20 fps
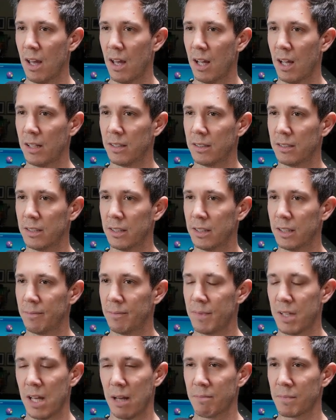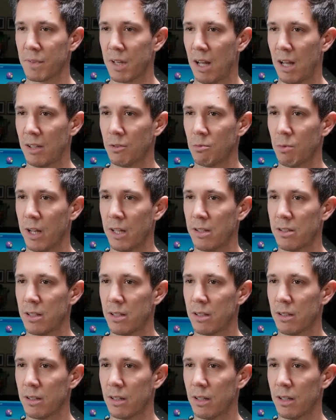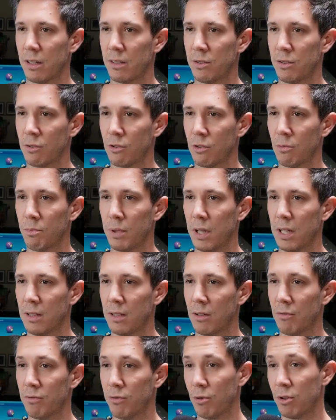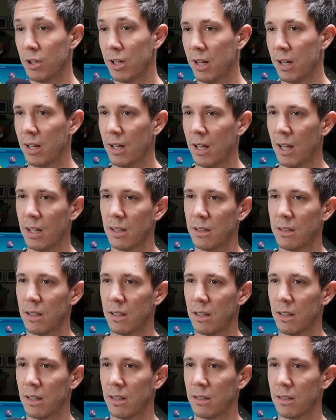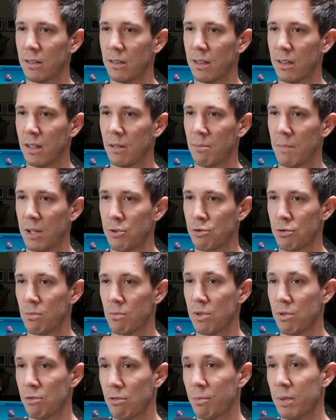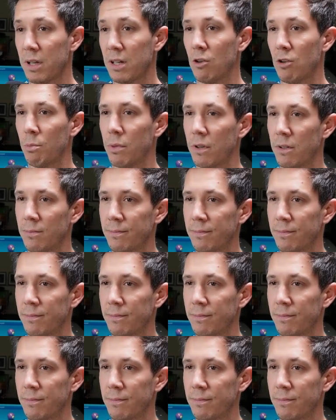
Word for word: And uh, yeah, can't wait uh, to compete in Fulda at the, uh, the Matchroom European Open.